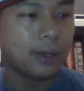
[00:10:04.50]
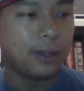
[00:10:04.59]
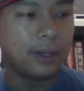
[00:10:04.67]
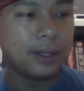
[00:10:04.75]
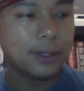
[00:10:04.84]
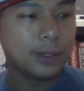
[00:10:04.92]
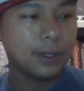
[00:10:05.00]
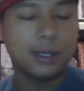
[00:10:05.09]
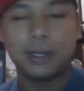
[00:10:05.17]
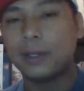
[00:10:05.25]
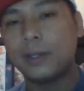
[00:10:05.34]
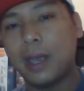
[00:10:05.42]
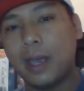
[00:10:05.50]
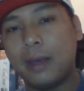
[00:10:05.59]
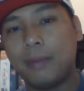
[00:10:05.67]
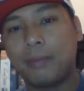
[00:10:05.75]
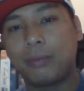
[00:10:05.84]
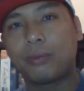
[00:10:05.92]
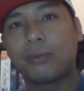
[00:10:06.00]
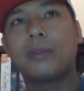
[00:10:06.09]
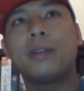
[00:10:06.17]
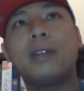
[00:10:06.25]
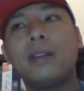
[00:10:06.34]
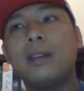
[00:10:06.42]
This is a
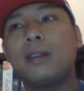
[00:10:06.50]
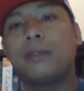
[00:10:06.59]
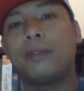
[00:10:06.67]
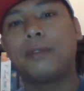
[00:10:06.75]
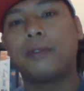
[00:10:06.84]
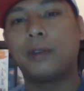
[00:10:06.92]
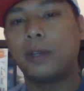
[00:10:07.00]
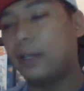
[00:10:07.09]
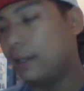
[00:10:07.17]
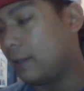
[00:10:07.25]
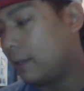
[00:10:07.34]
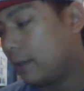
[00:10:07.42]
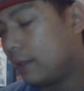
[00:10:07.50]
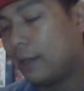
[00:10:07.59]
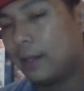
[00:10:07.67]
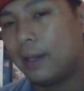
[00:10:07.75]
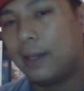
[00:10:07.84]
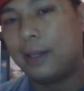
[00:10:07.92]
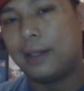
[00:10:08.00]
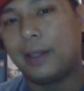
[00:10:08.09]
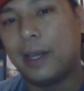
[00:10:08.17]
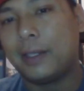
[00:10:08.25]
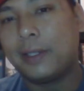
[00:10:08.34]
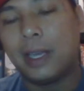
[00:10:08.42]
pretty fun
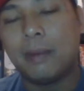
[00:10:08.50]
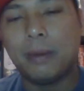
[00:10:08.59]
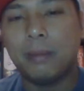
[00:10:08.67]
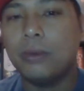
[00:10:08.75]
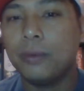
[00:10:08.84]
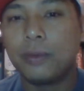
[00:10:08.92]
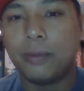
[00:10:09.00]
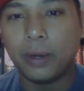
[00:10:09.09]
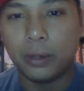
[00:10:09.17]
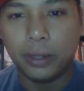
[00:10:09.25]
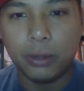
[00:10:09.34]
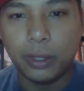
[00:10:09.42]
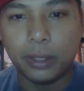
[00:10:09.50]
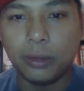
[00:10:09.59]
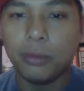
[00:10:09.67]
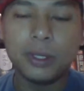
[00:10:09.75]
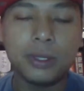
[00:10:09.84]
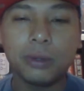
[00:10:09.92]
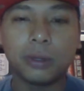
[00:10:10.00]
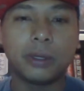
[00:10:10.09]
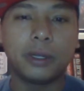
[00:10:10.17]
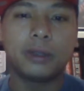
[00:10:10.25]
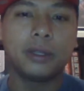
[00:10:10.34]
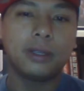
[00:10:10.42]
dice game. It moves very quickly. Once you
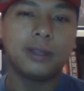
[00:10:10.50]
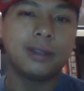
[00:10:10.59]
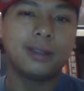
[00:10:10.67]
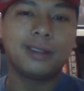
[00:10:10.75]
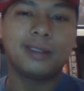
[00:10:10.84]
learn it, the